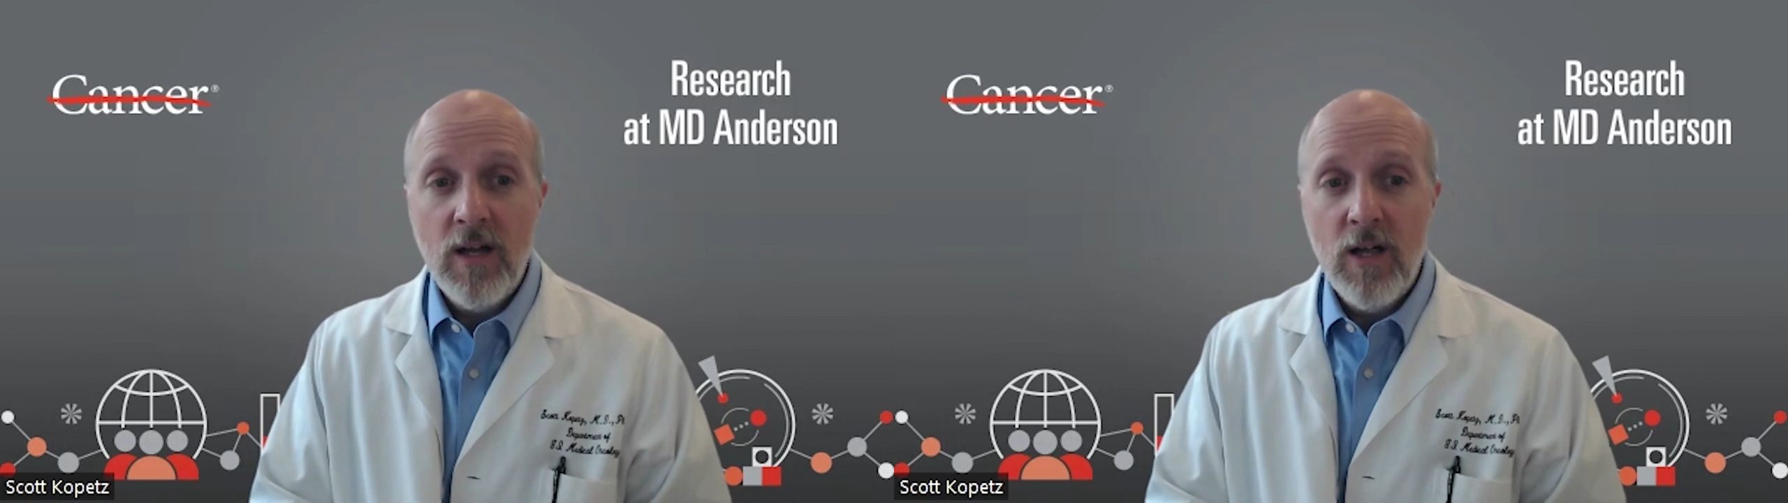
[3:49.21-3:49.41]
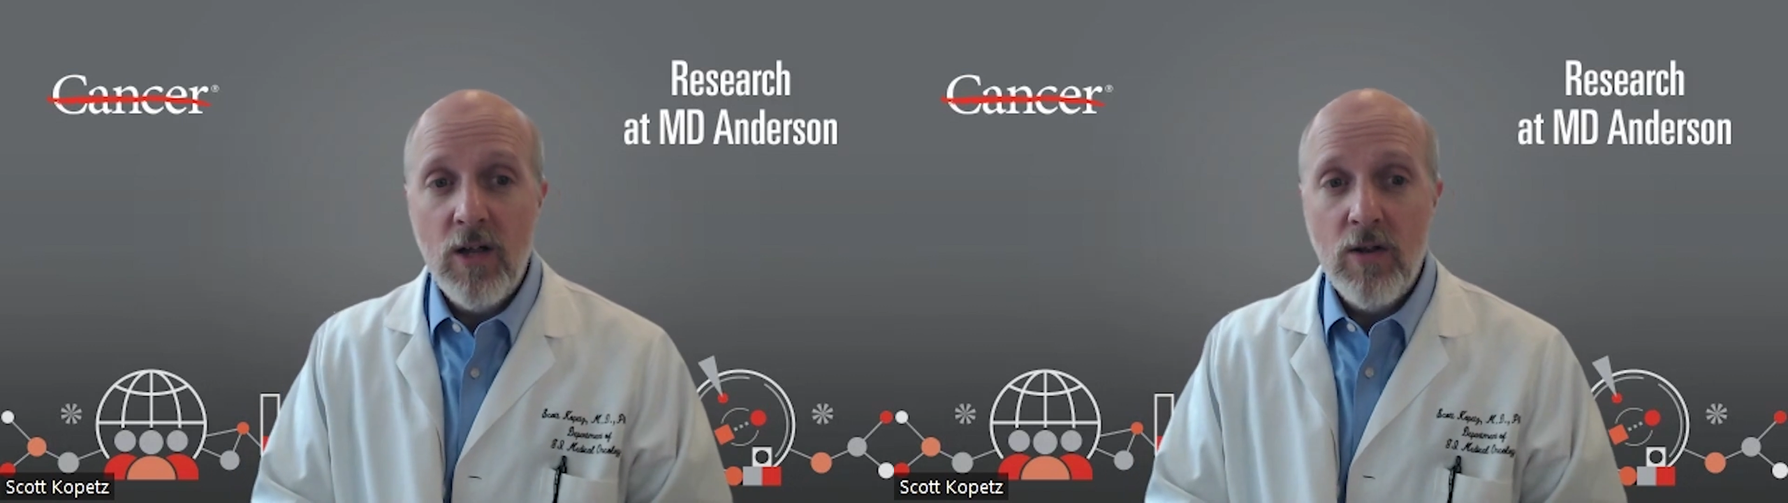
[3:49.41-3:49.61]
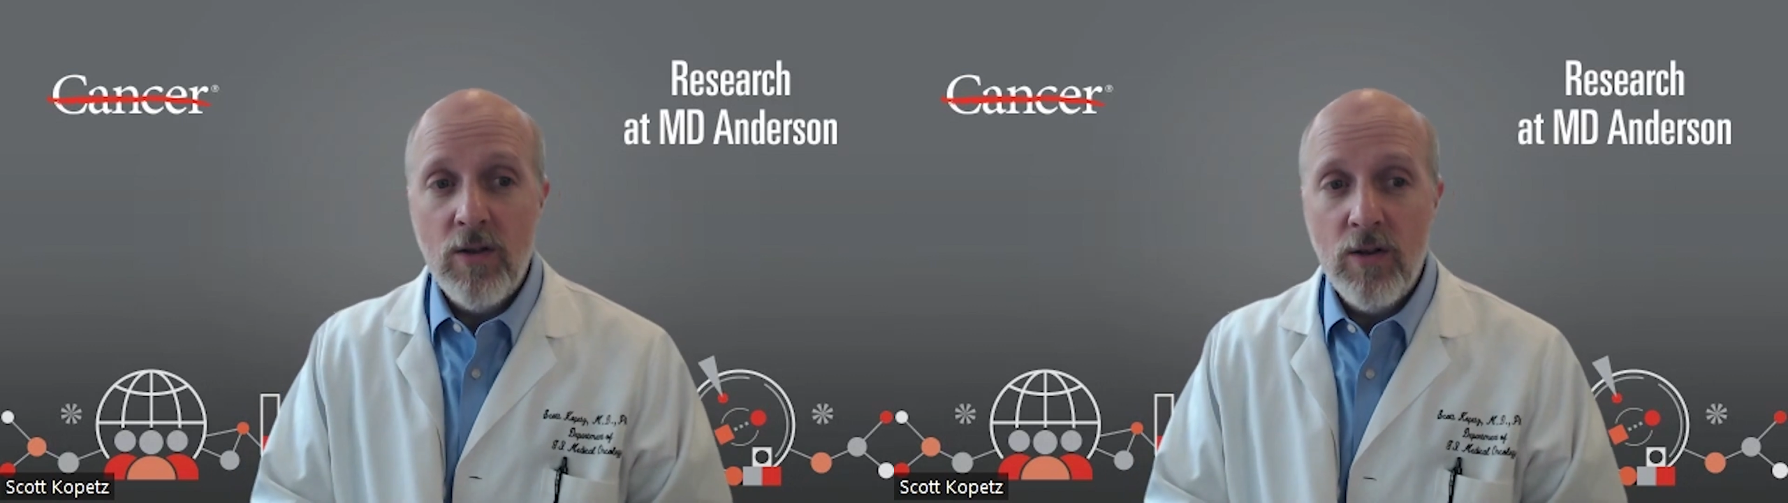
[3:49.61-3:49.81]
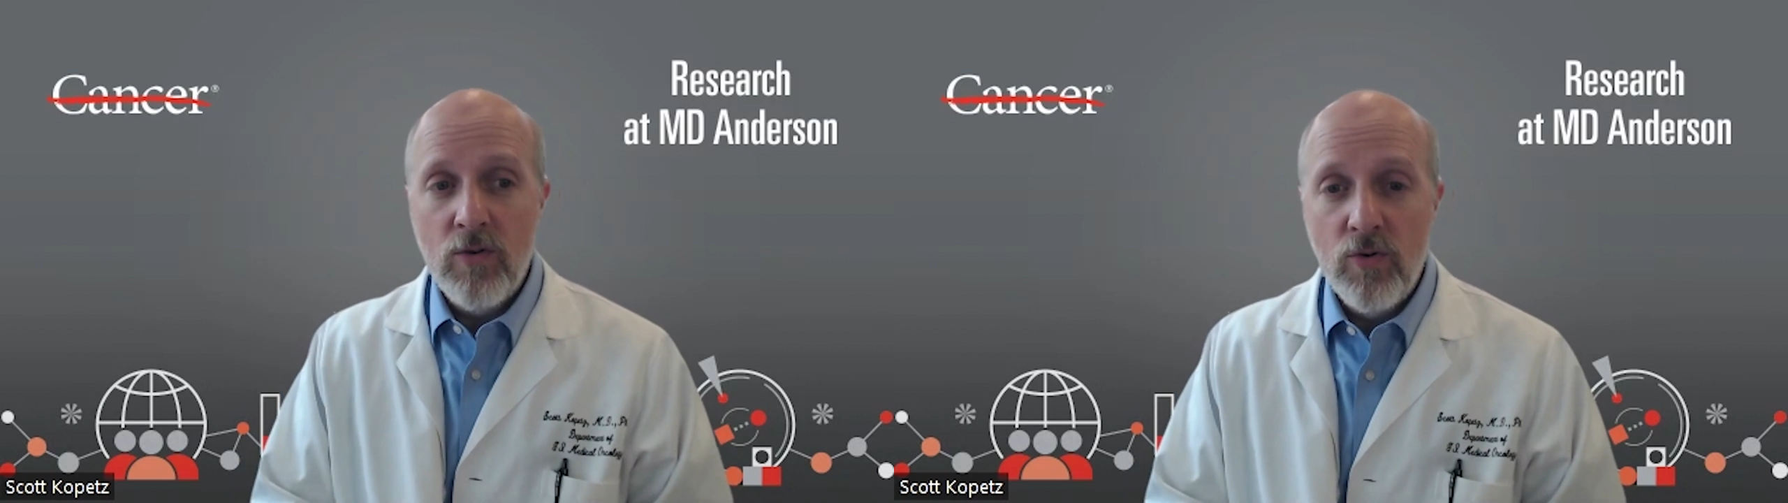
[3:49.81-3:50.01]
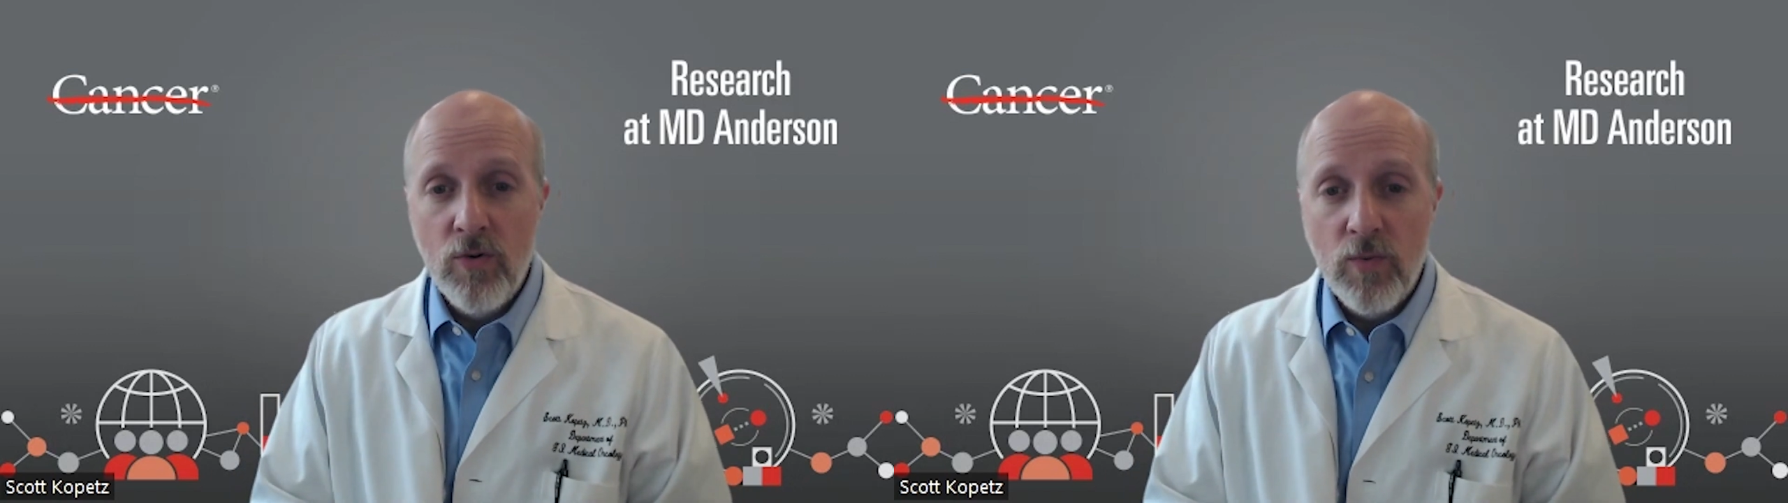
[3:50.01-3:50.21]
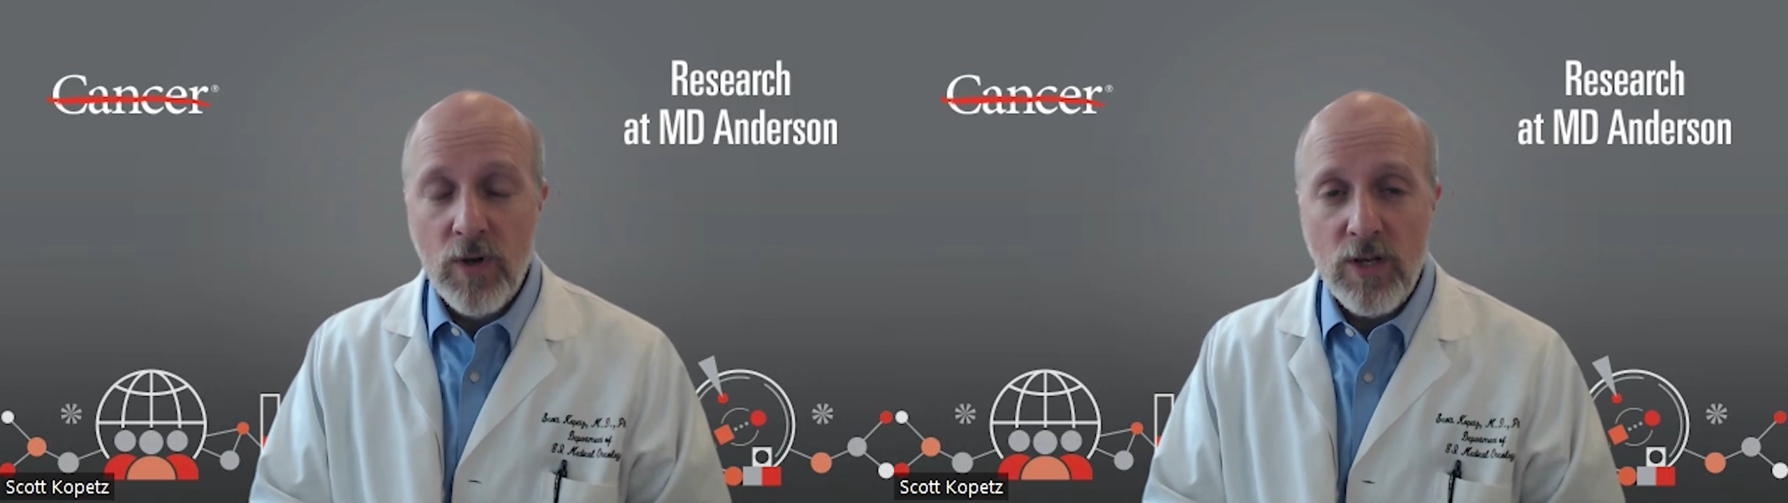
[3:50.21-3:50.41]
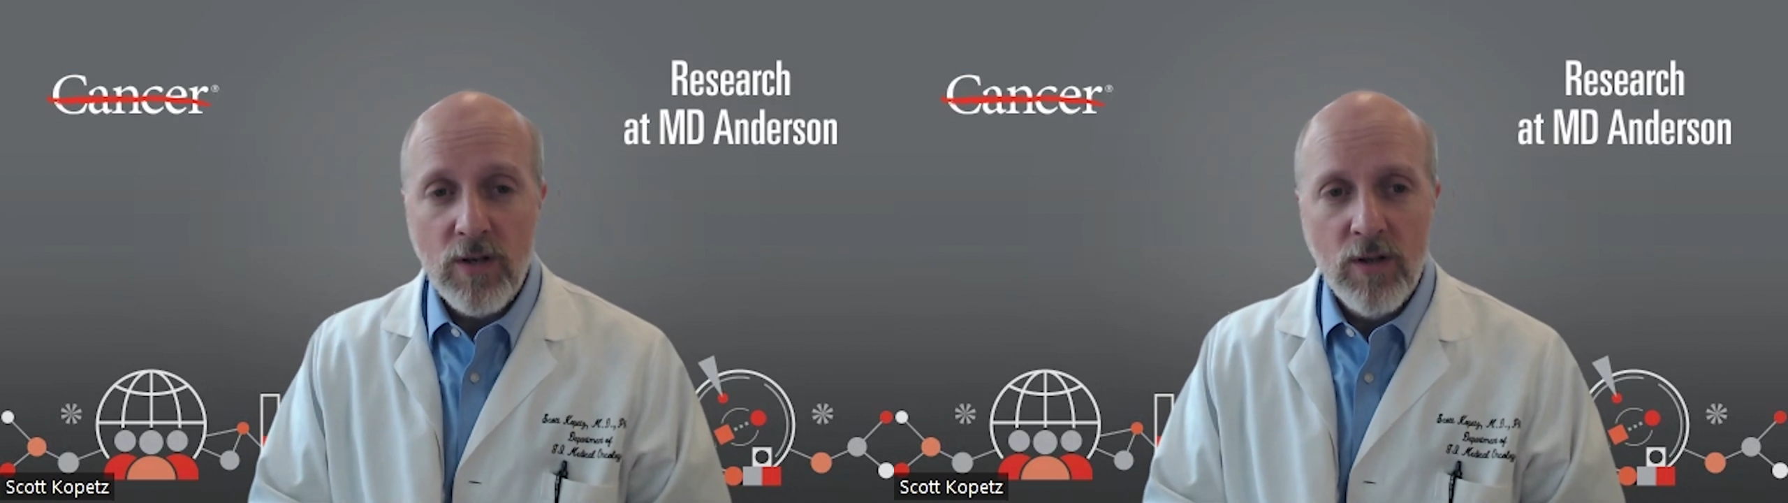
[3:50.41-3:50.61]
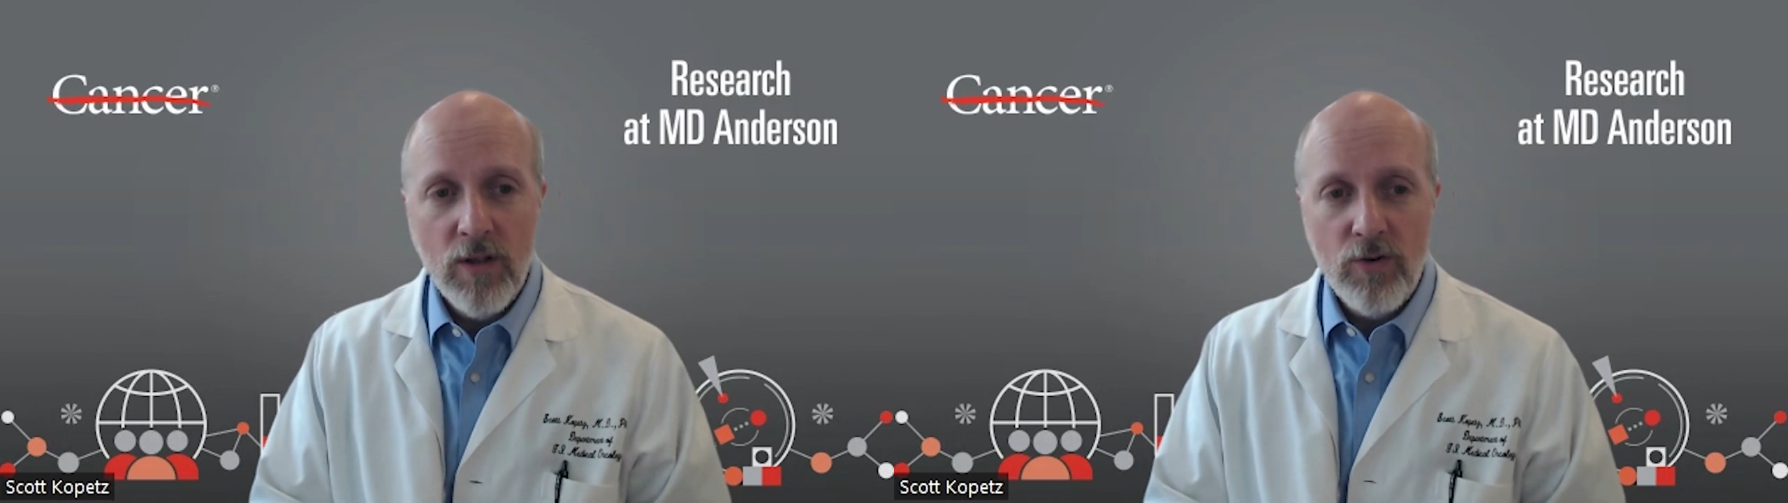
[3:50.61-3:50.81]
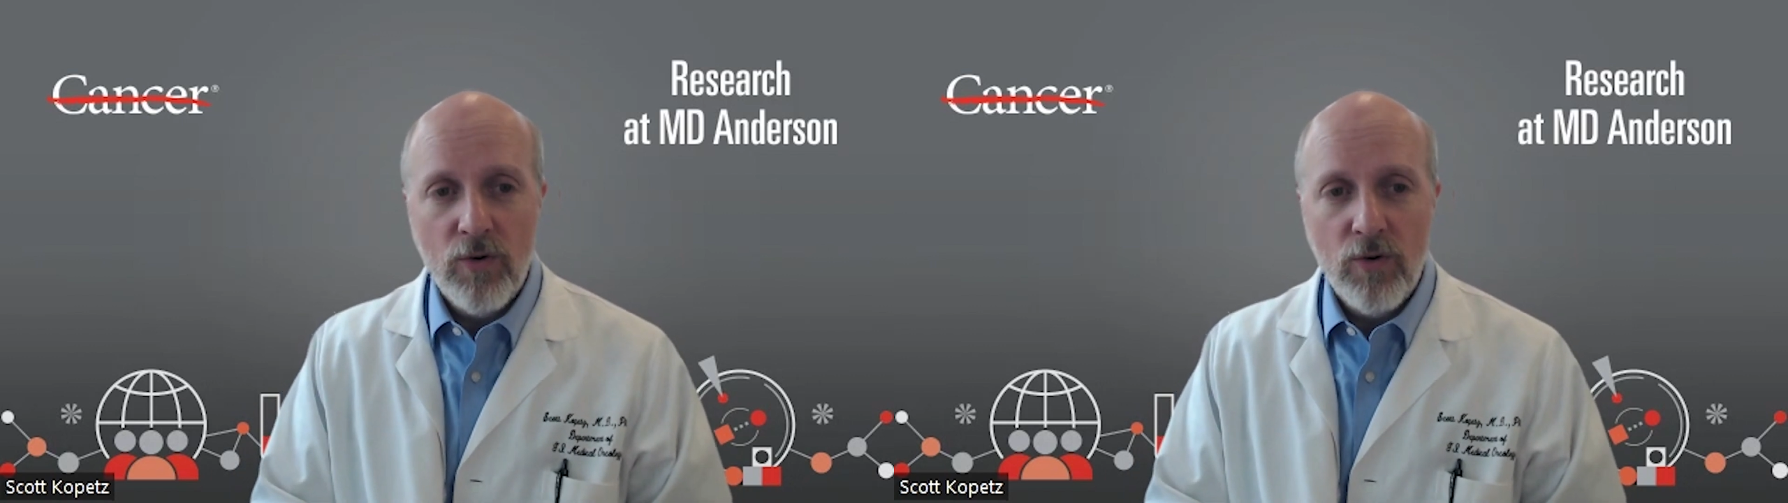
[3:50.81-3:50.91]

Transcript: uh, the